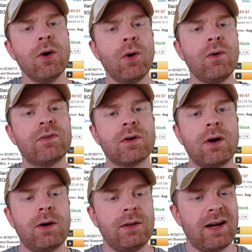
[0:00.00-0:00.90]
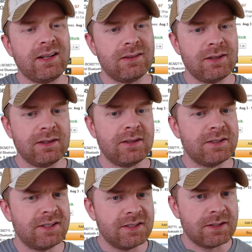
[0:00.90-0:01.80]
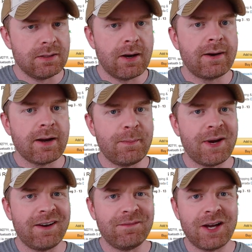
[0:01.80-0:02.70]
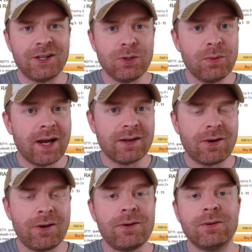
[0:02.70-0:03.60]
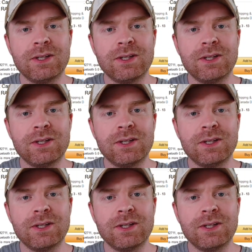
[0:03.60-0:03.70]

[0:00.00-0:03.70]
Overall, I think this is not a bad value at all,